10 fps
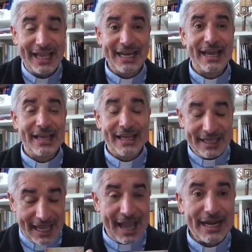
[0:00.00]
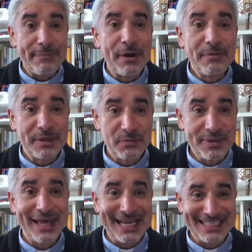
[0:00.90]
an appointment
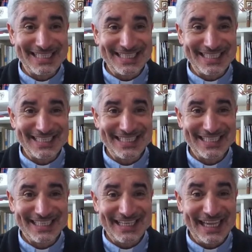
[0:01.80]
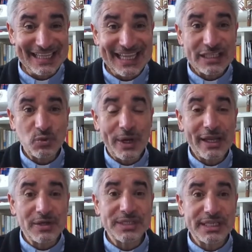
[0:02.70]
with us. And that's why
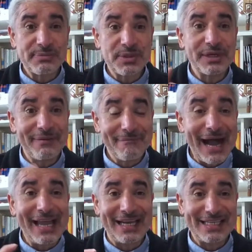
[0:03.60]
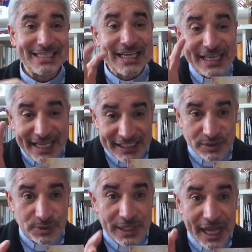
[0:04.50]
Concepcion invites us
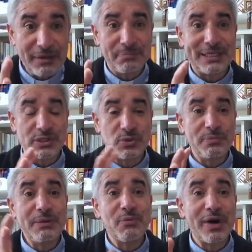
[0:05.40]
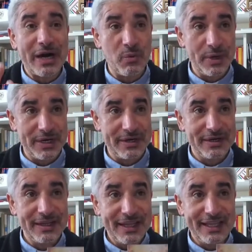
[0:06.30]
and to help us to be more aware
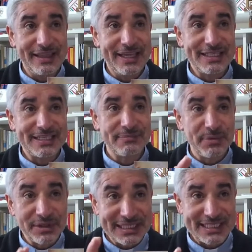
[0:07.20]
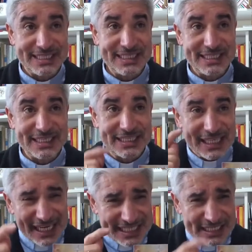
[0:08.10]
in this. Brothers and sisters,
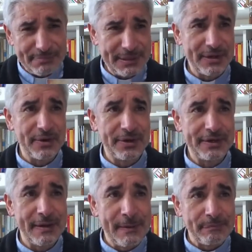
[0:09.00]
let us keep in going.